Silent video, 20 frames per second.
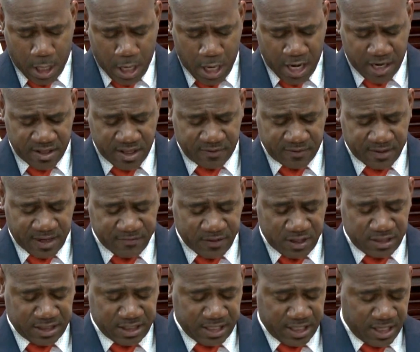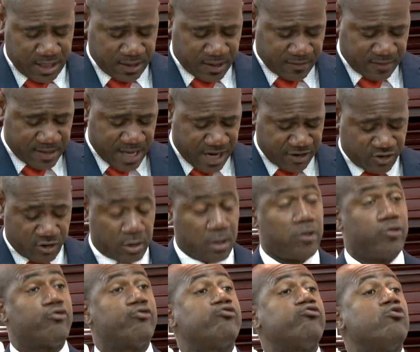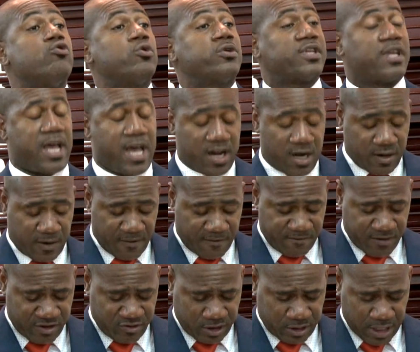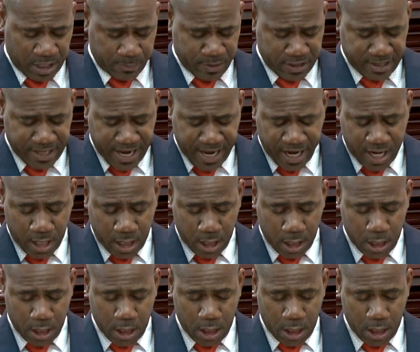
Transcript: On the 17th, it's National Fruit and Vegetable Day.